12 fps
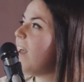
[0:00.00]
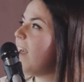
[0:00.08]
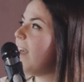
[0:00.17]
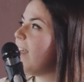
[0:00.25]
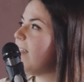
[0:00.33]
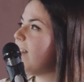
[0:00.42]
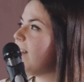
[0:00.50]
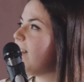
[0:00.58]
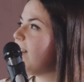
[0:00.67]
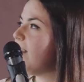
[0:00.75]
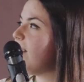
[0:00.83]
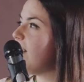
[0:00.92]

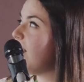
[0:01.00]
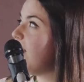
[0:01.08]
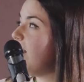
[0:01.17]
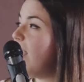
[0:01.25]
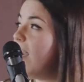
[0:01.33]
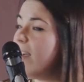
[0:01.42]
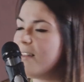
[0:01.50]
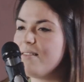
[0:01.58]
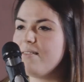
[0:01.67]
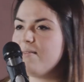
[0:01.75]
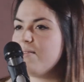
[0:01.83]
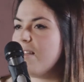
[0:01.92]
And yeah,
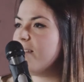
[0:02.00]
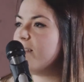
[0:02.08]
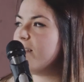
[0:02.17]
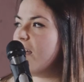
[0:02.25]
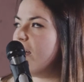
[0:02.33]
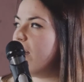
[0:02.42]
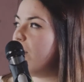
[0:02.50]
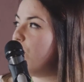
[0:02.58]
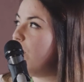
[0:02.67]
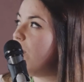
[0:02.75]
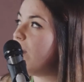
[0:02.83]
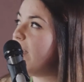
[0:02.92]
and then
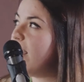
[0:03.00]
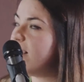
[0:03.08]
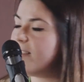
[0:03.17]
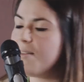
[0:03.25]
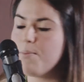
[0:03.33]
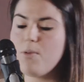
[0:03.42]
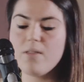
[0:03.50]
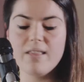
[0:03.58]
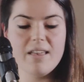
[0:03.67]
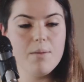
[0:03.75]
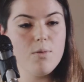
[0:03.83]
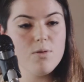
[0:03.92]
we organize the
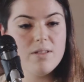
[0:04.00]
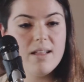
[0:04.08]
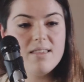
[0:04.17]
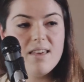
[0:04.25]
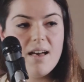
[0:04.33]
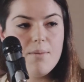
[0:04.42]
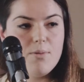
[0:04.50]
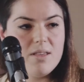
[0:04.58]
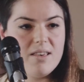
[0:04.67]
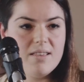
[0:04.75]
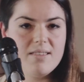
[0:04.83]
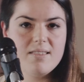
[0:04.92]
monthly emotional jam,
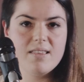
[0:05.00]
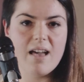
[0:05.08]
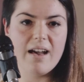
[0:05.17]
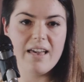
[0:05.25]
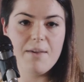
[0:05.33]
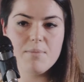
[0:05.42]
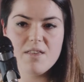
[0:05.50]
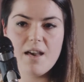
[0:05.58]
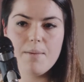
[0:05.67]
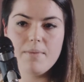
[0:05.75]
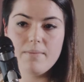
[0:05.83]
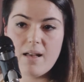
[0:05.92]
which is a game
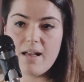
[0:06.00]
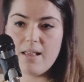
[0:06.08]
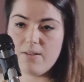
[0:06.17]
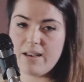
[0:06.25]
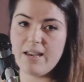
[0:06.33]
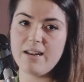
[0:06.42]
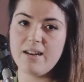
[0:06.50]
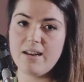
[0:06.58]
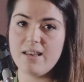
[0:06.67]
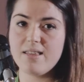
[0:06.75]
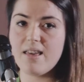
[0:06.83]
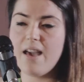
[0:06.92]
jam allocated in
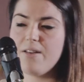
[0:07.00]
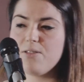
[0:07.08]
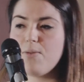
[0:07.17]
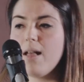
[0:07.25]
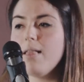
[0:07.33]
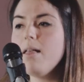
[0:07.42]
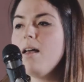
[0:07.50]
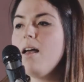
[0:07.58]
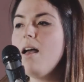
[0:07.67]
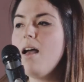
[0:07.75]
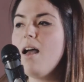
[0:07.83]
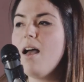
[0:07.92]
itch.io as well,
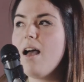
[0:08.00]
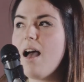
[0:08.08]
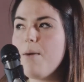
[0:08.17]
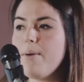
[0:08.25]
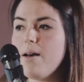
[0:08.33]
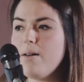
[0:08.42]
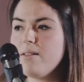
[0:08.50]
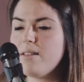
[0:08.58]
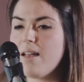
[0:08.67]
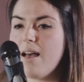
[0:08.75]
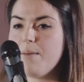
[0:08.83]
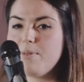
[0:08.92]
about
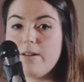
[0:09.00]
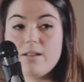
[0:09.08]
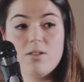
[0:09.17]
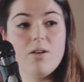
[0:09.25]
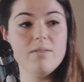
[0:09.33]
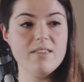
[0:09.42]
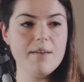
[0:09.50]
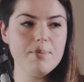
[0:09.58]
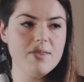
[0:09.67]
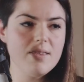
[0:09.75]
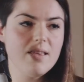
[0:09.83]
abstract concepts.